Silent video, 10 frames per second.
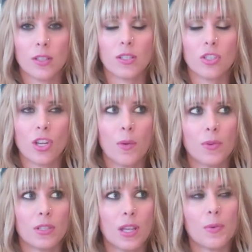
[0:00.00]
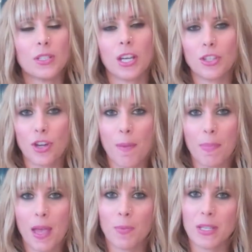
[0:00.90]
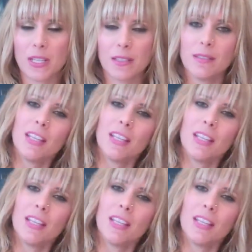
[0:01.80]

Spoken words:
It was a good trip, and we did